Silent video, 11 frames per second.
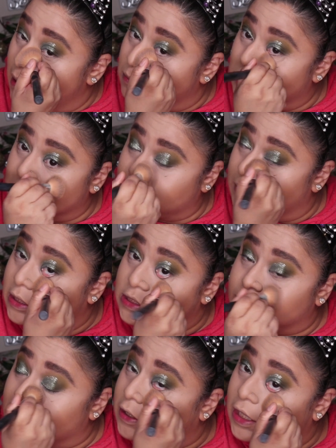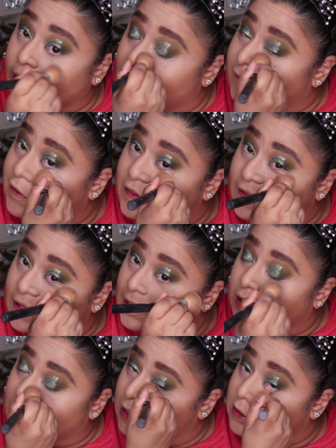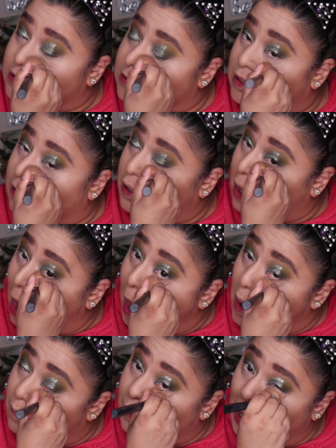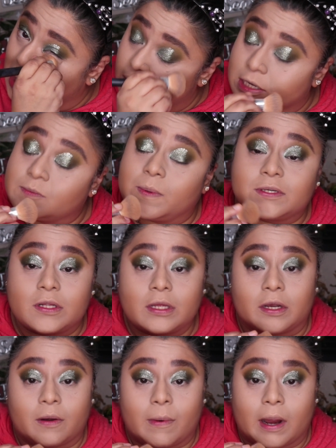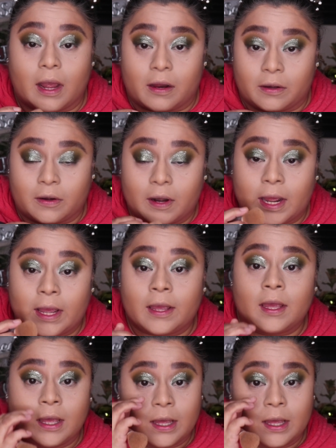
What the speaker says: I'm just making sure that everything is good and blended, especially under my under eye